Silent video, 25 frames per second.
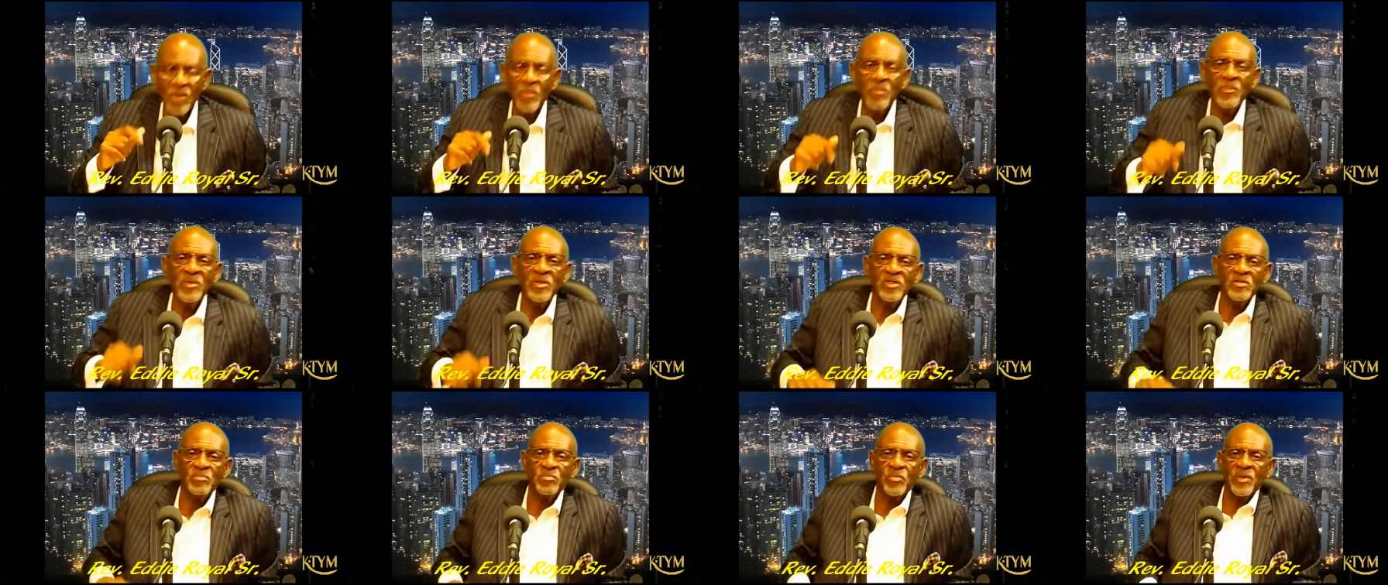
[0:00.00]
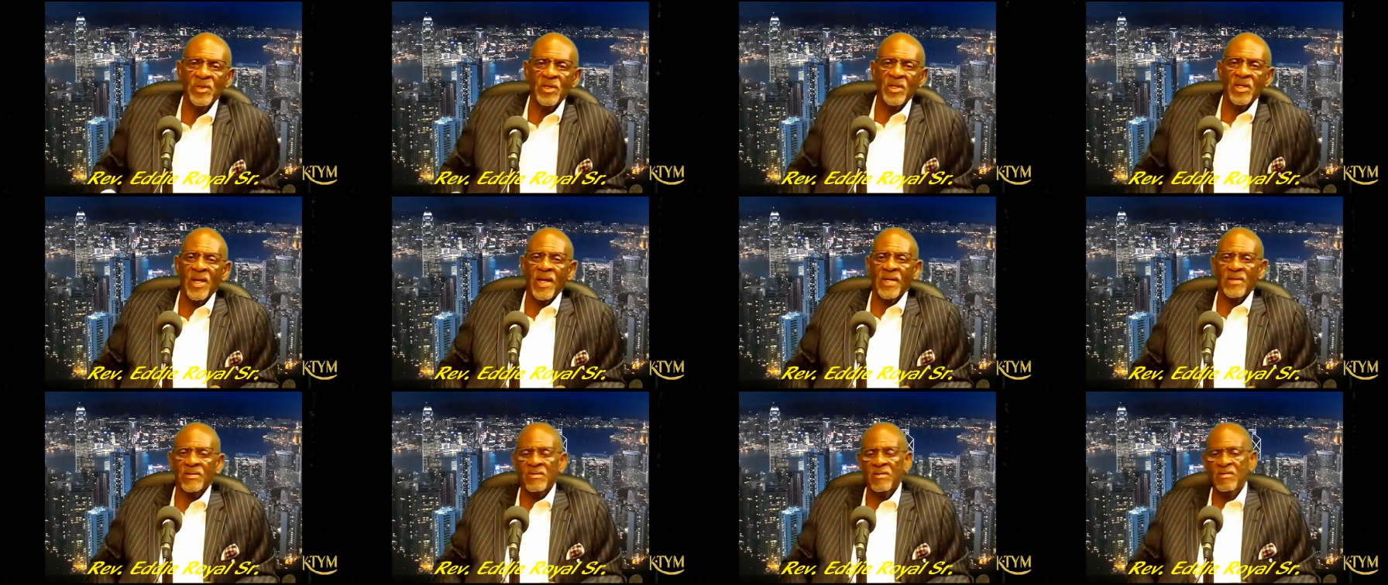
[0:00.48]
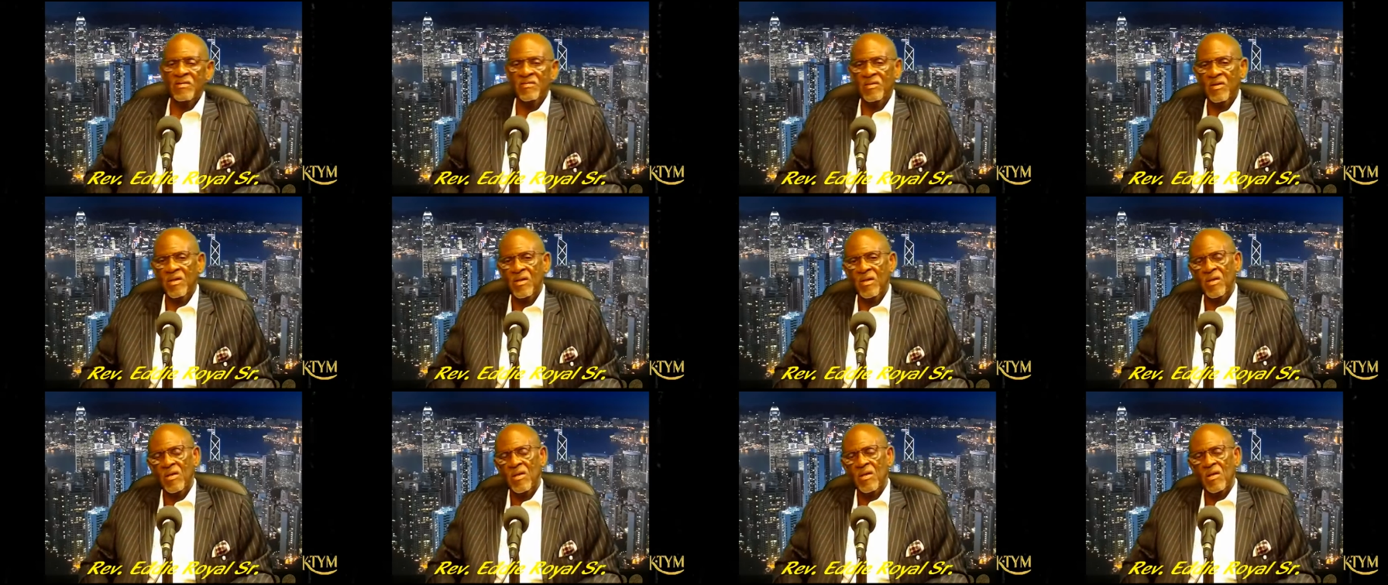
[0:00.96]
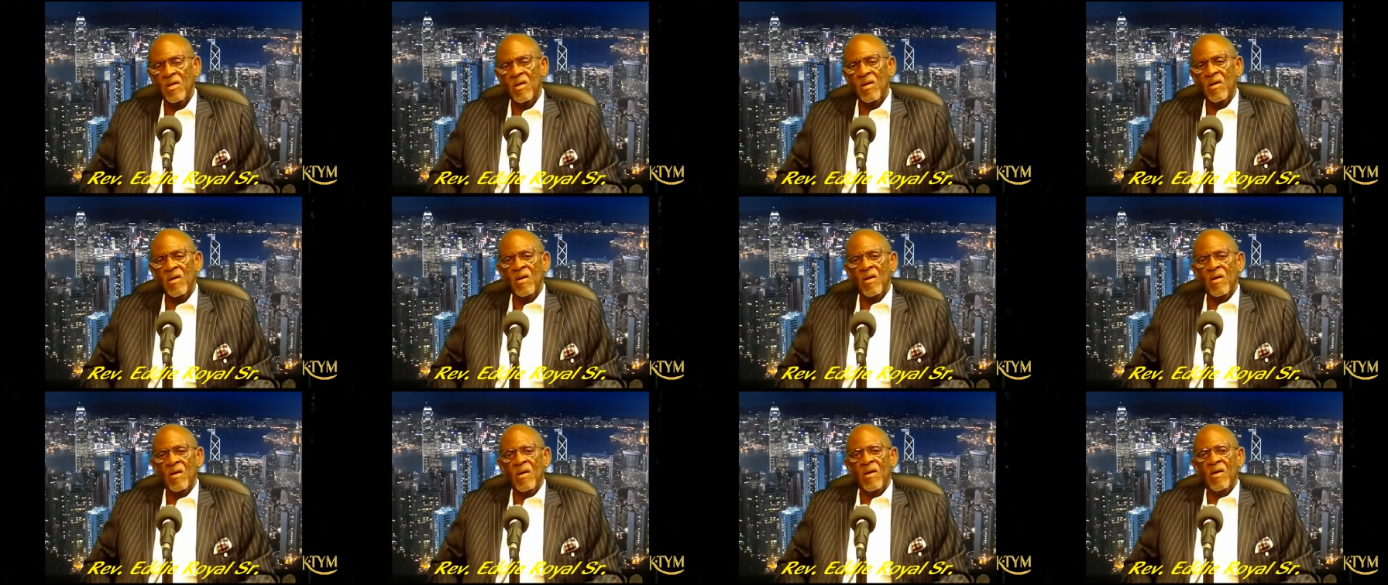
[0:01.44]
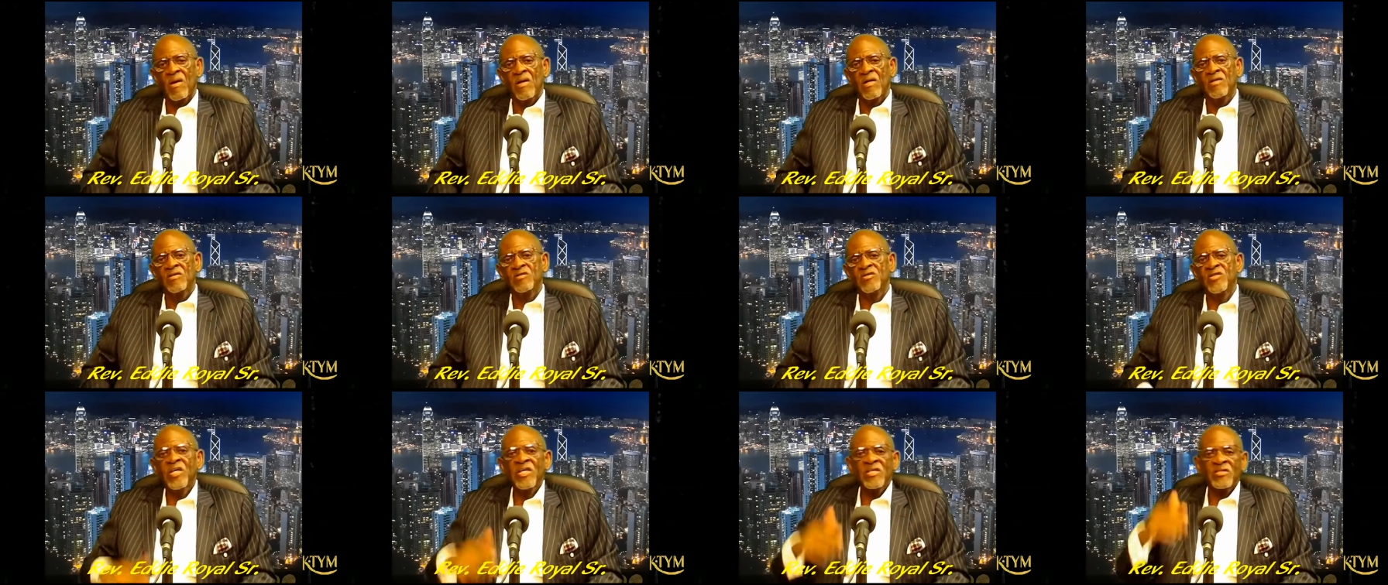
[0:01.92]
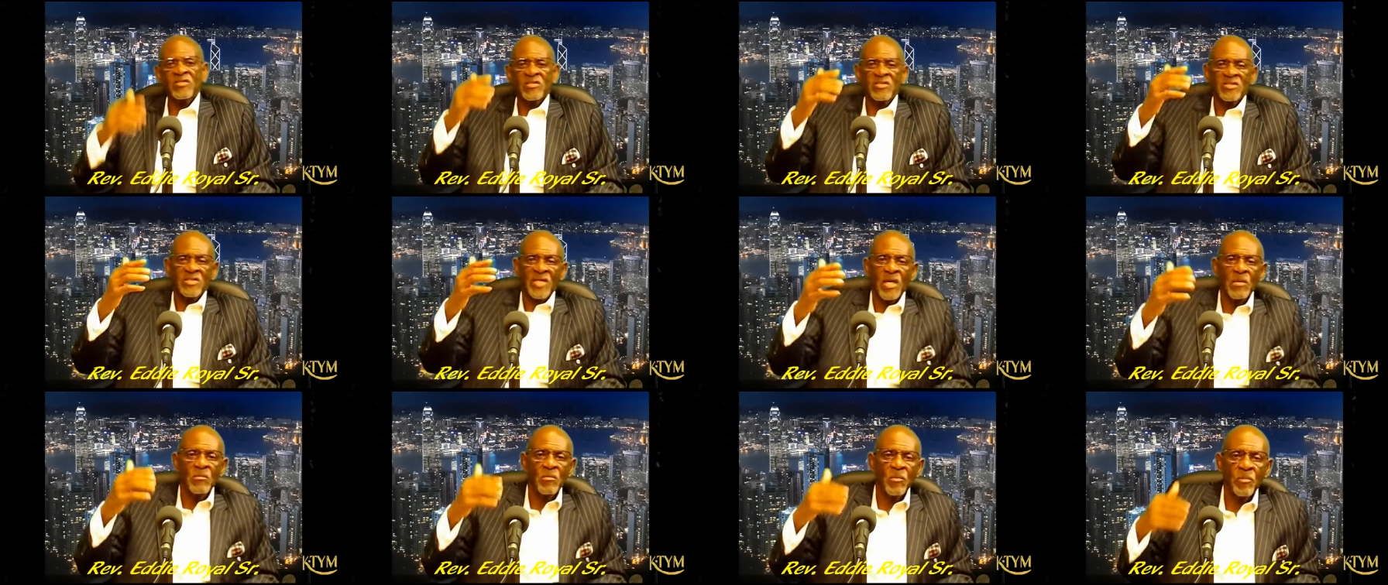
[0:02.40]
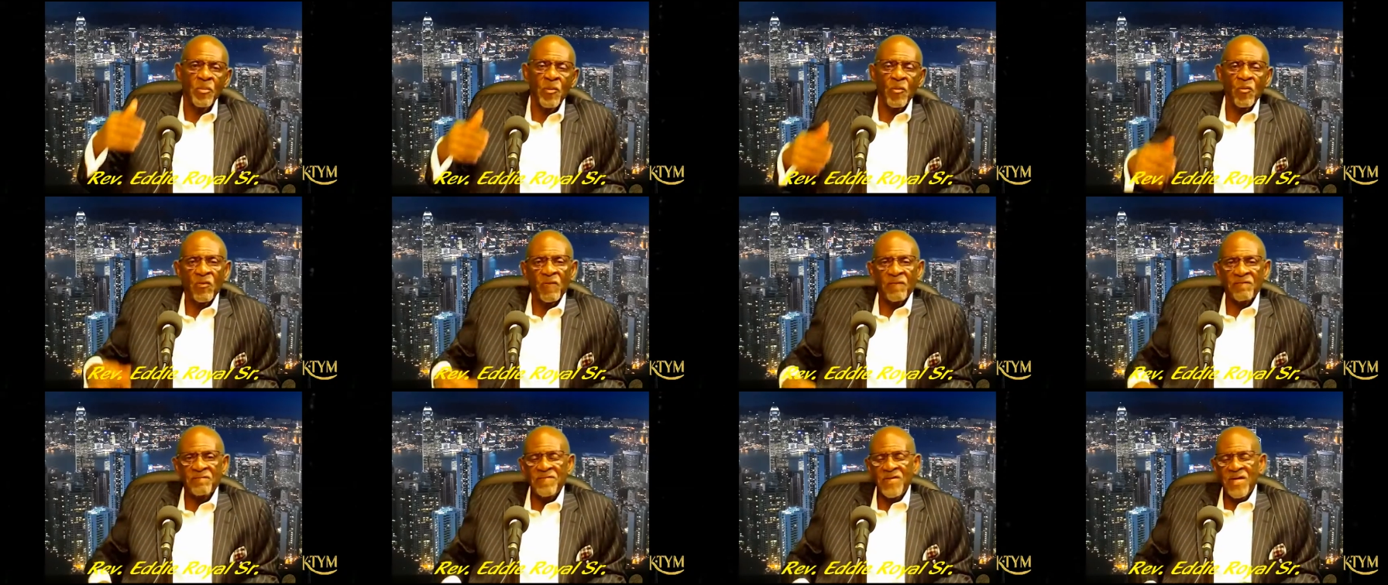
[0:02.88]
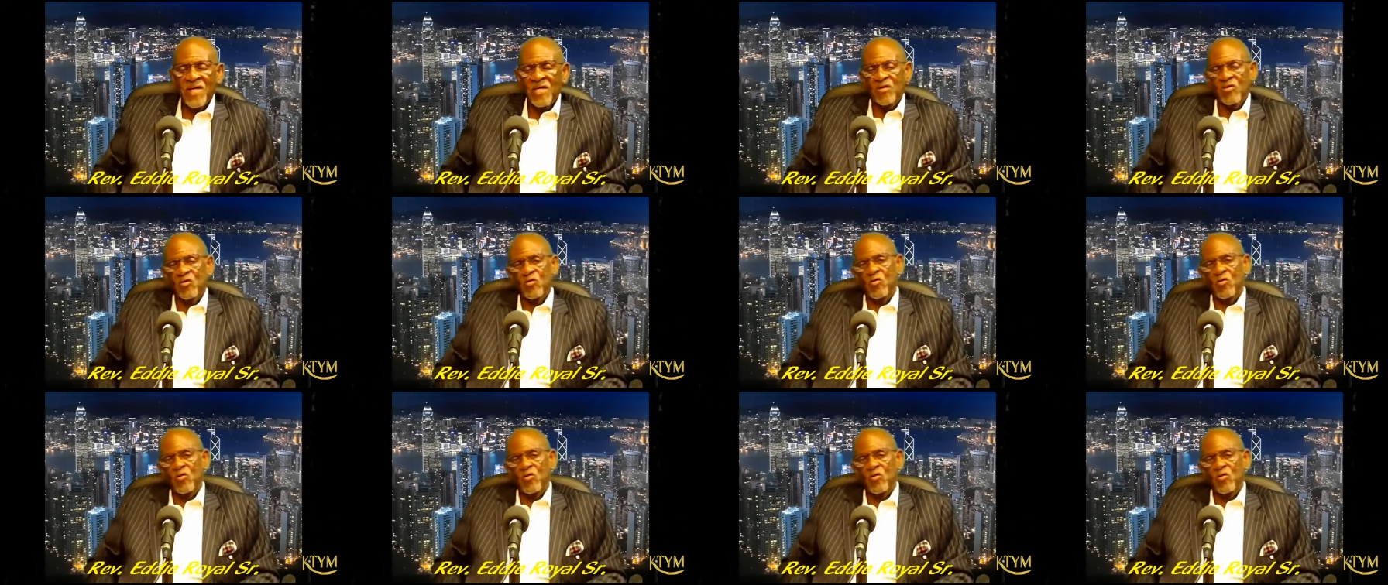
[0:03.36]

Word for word: let me just put it like this. Jesus came upon a fig